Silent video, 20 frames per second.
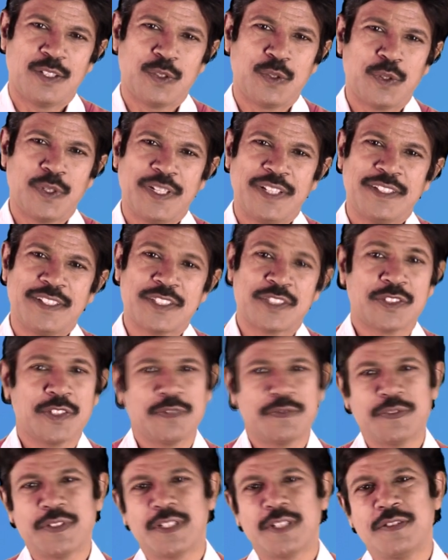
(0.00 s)
Today the
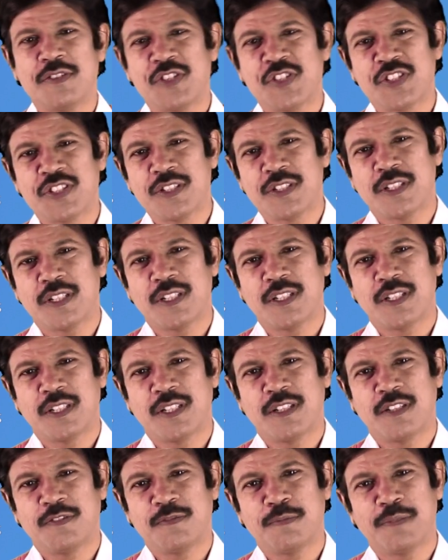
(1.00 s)
swift revision
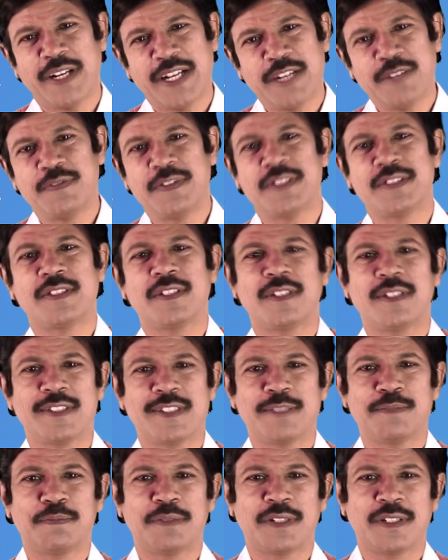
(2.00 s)
of plant
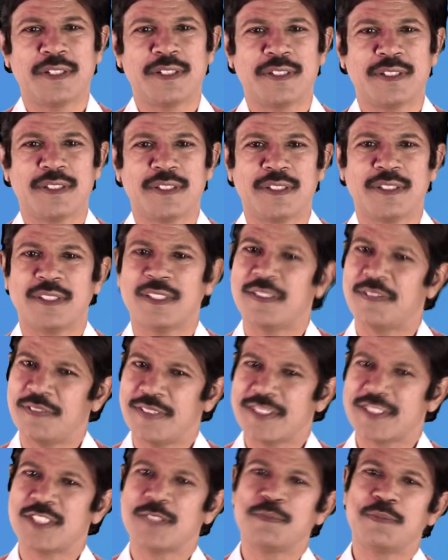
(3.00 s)
physiology part, the
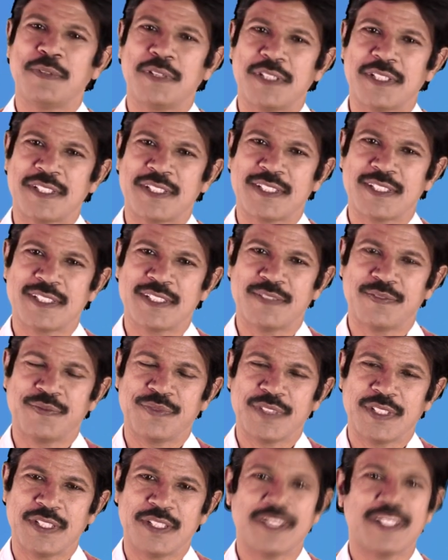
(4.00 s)
first part,
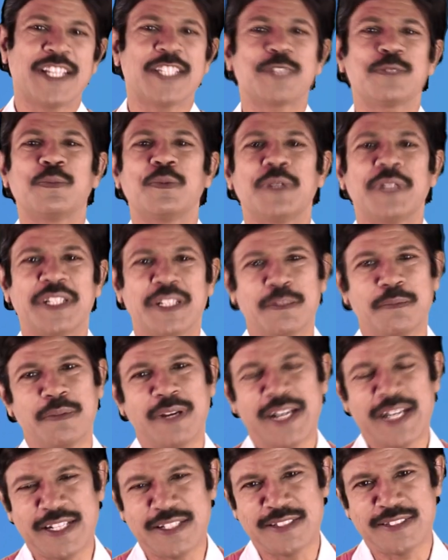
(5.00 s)
transport in
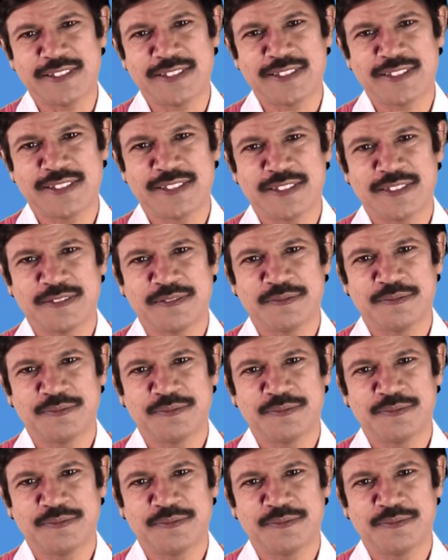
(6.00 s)
plants.